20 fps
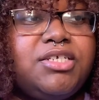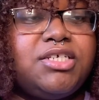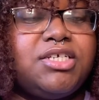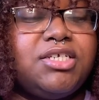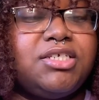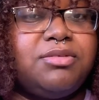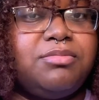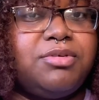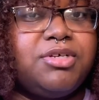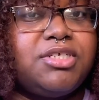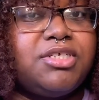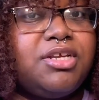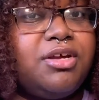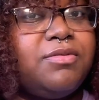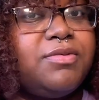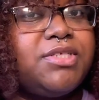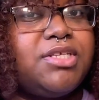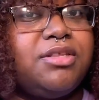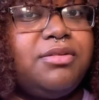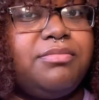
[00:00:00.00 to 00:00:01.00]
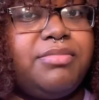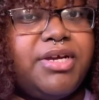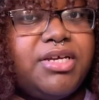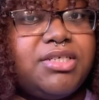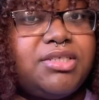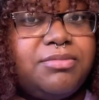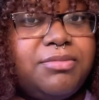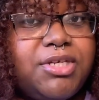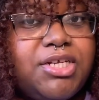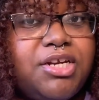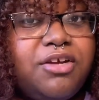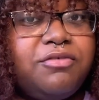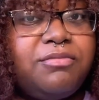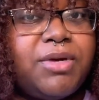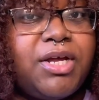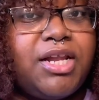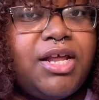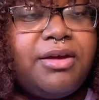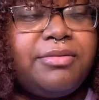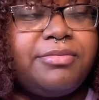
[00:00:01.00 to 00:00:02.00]
because the book sale was in the basement of
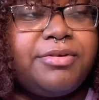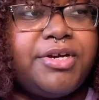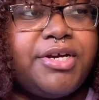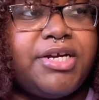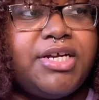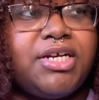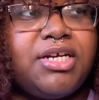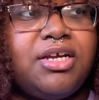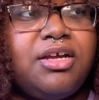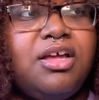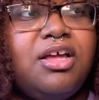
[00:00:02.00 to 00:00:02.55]
my library.